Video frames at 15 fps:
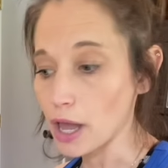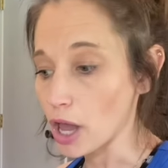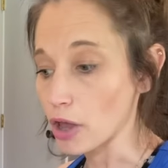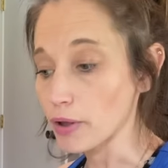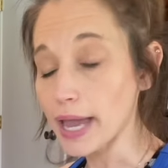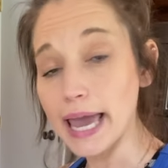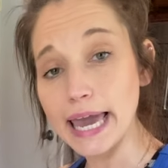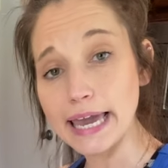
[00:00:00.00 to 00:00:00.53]

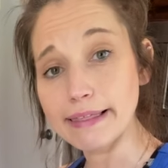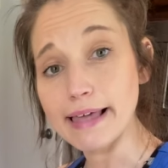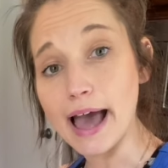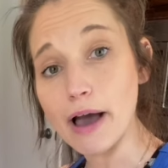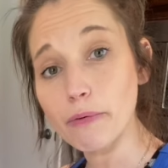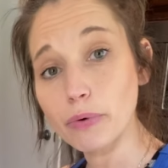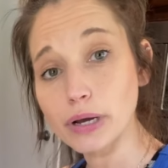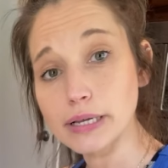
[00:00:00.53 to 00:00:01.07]
Okay,
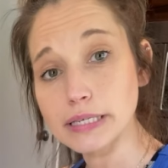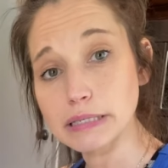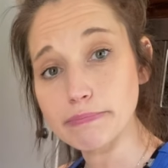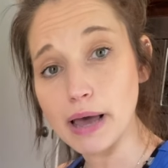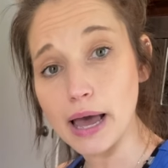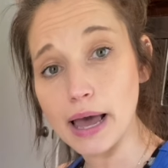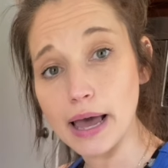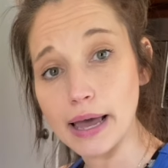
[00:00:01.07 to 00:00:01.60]
that was
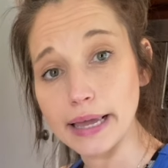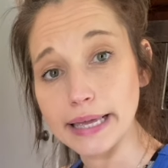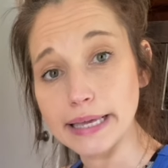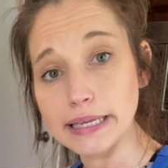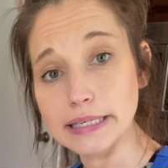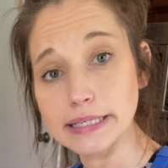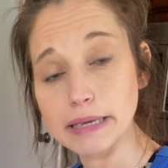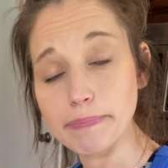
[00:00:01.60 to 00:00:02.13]
my
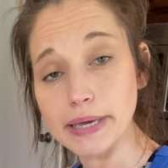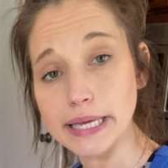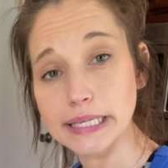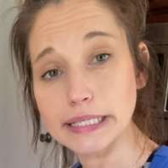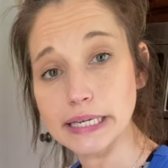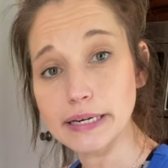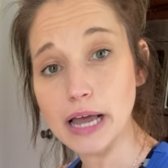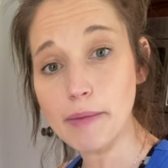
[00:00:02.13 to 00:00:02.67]
easy
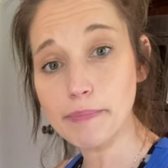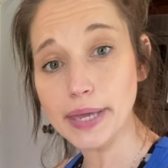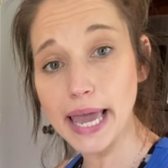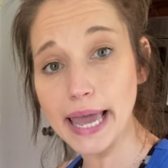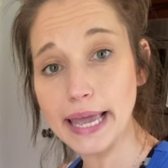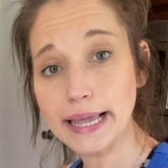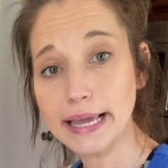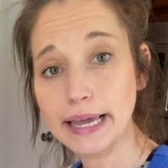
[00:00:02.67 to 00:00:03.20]
peasy dump
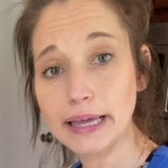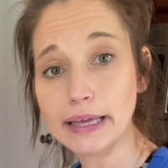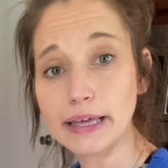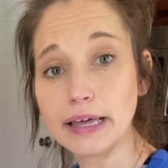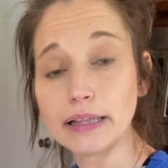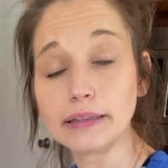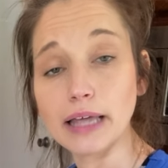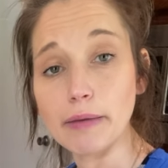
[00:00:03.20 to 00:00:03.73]
cake.
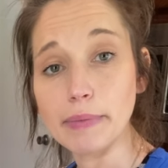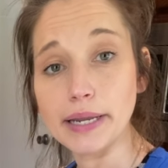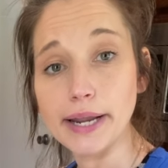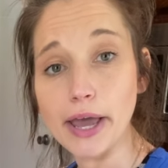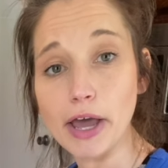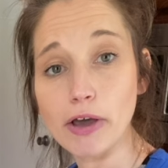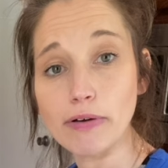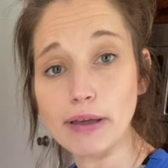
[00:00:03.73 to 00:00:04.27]
Let me
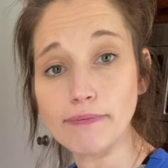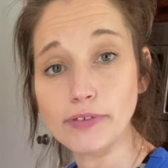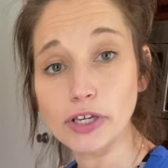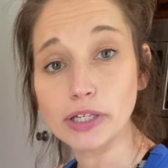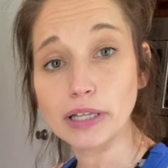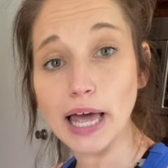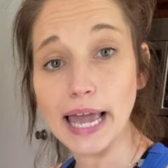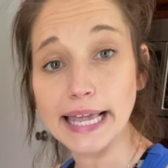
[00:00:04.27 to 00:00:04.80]
know if
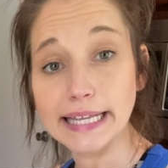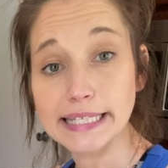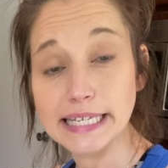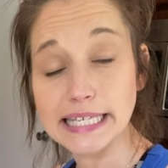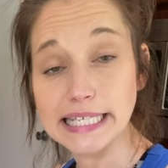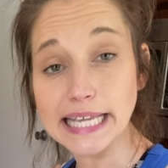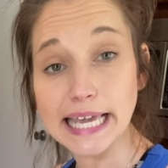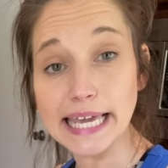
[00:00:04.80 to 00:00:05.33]
you'd like to
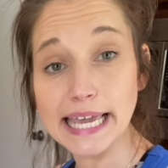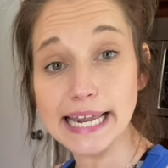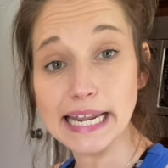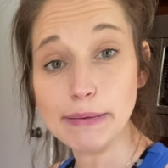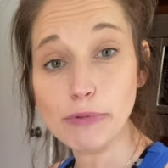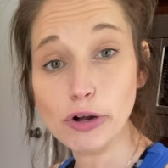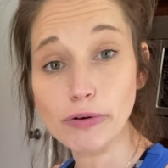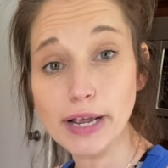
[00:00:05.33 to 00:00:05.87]
see any
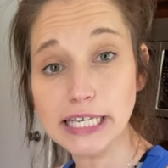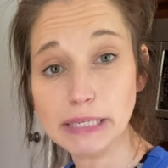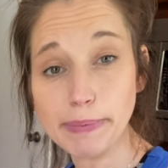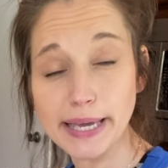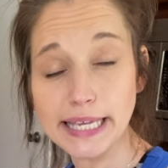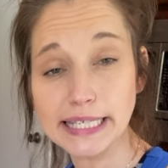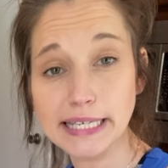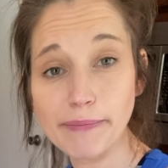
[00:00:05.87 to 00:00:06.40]
more
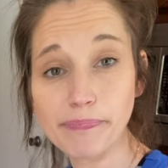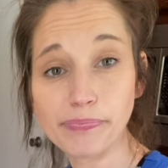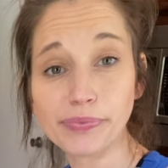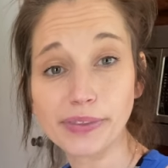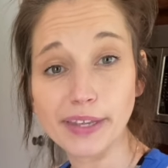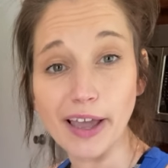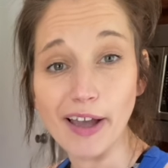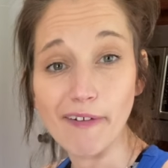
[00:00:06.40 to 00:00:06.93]
recipes.
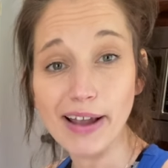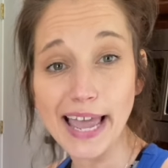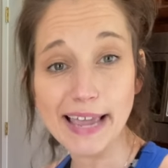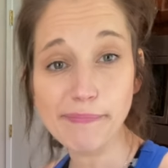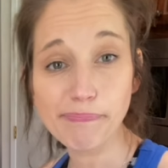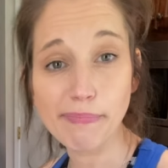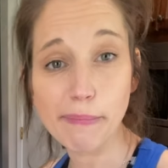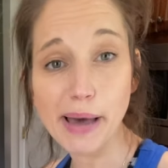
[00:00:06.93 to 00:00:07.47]
All right,
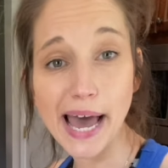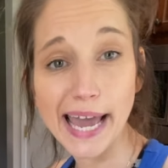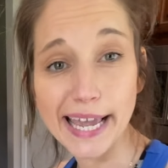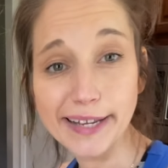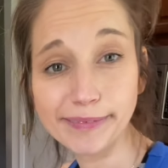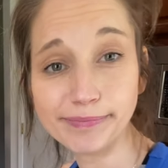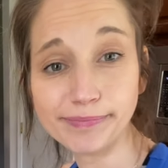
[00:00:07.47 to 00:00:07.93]
bye-bye.